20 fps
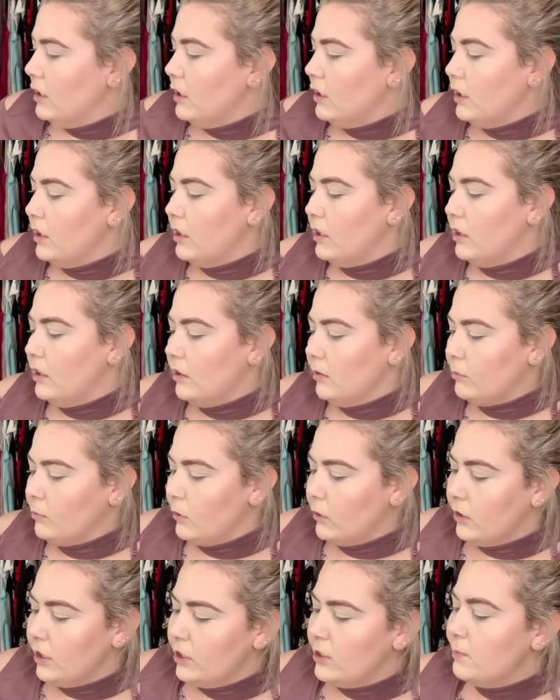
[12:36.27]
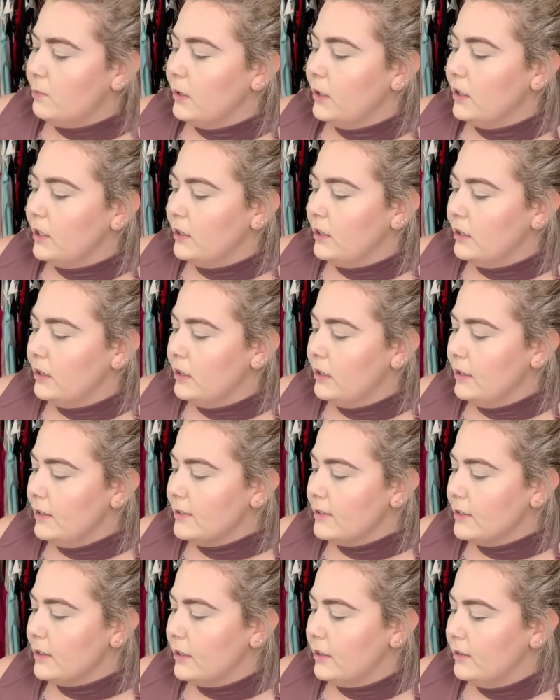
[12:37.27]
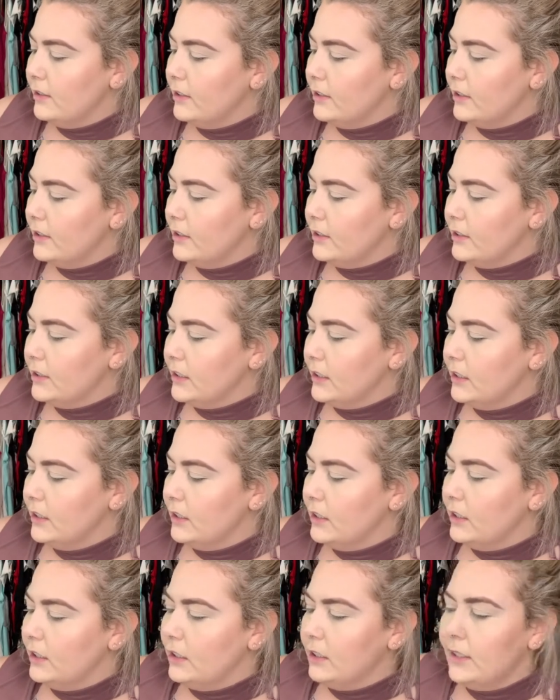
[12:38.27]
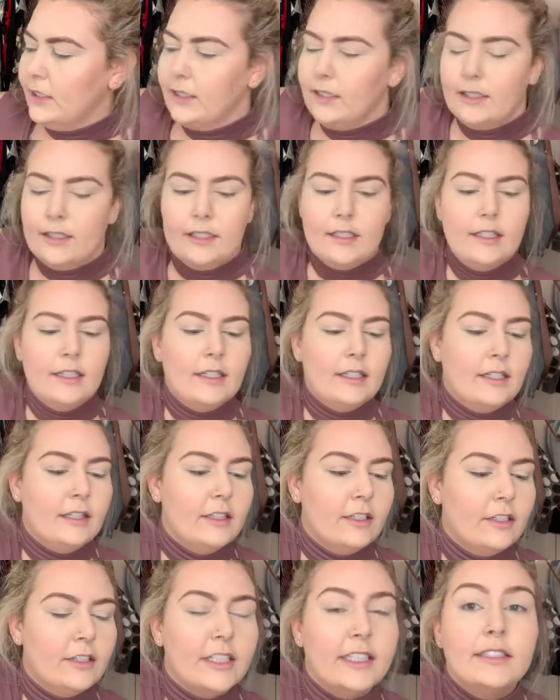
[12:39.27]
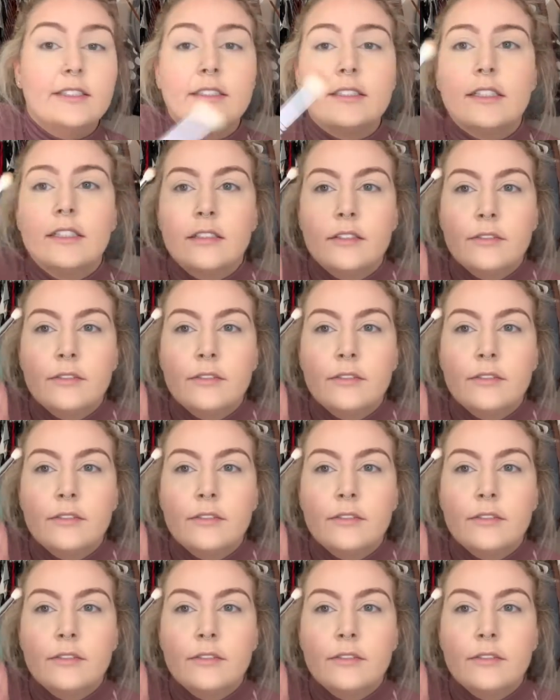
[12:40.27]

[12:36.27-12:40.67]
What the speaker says: and I'm going to put these colors in the crease.